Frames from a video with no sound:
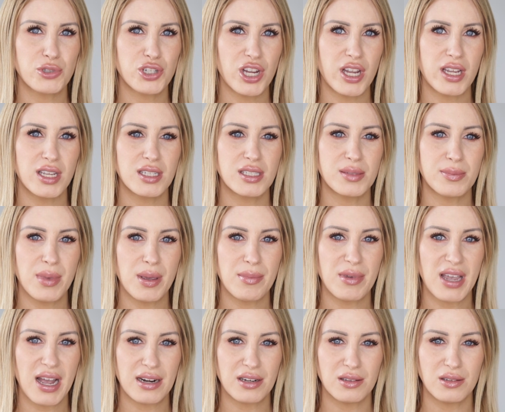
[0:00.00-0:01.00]
shades
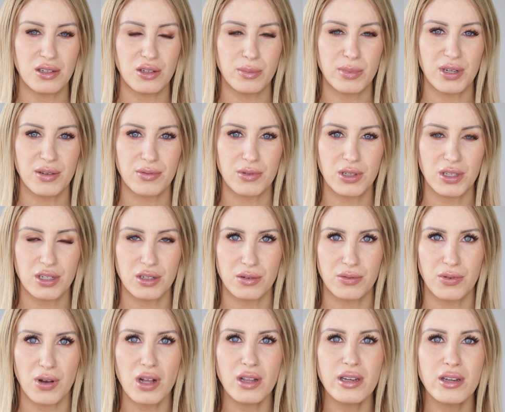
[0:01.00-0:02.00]
maybe had a little bit of glitter
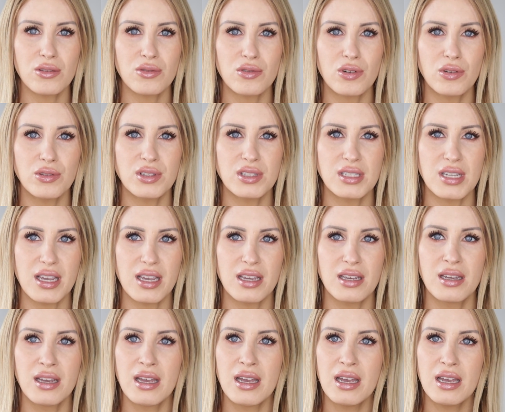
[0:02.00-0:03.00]
fallout throughout the
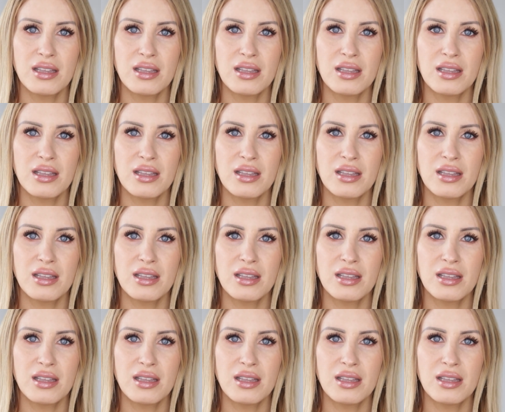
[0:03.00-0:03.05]
day.